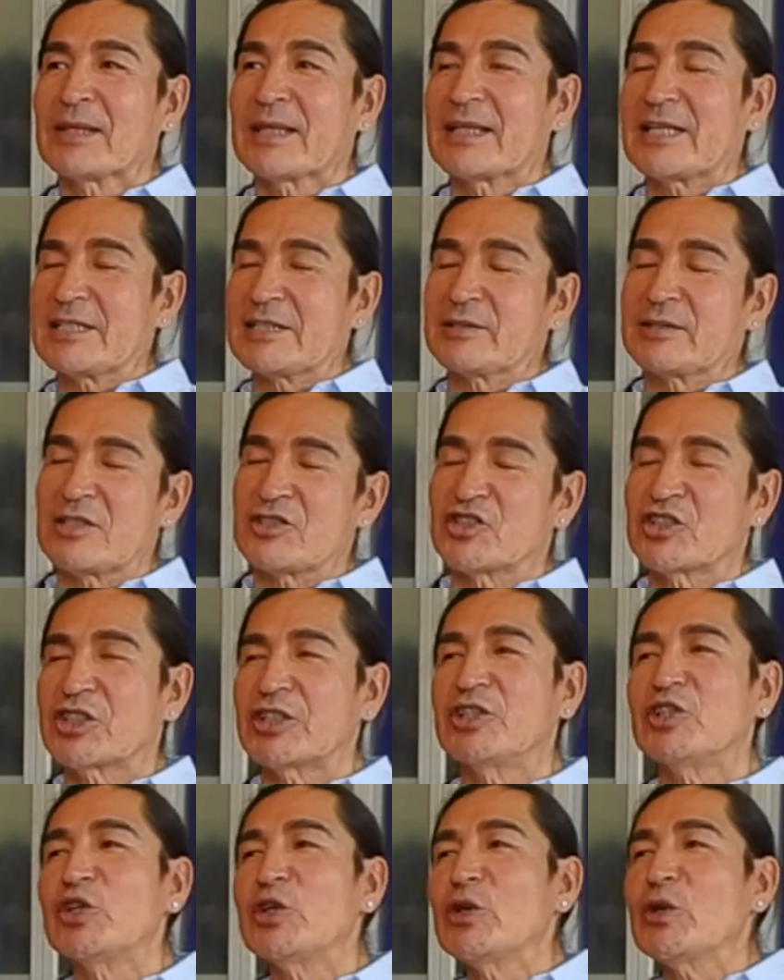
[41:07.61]
because
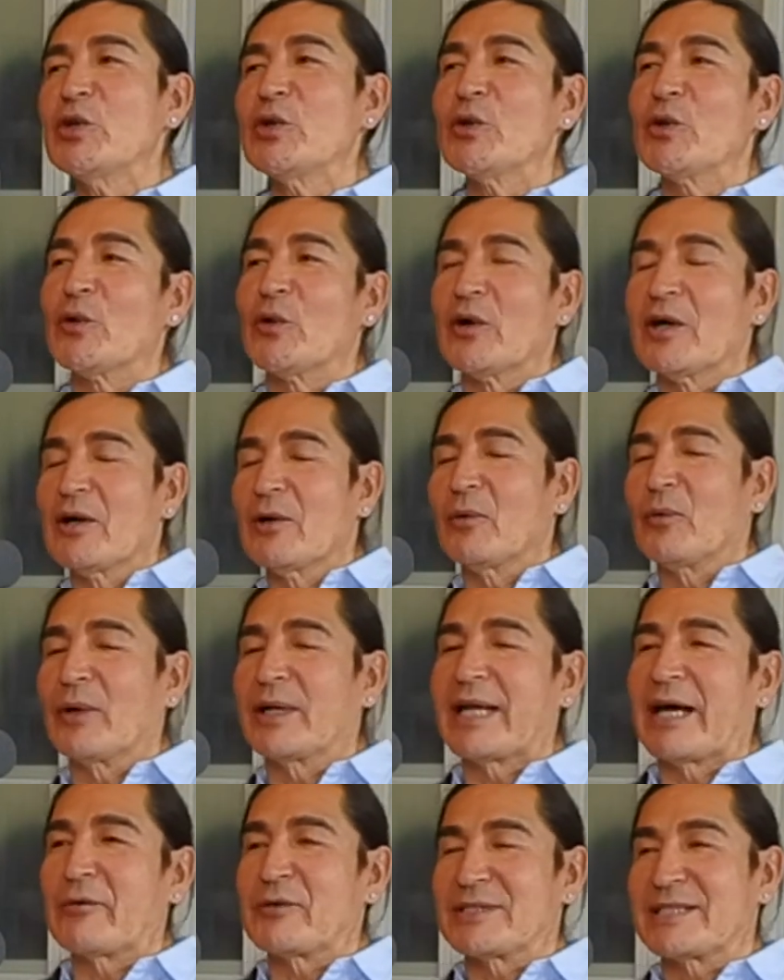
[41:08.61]
she knew
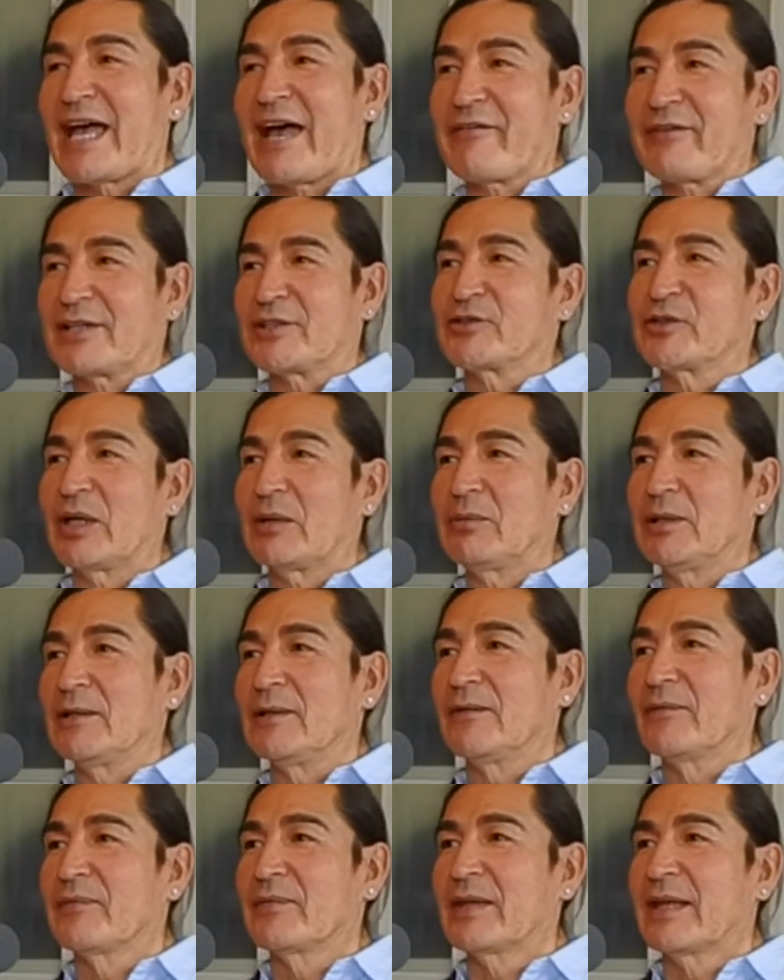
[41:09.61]
when I was having trouble,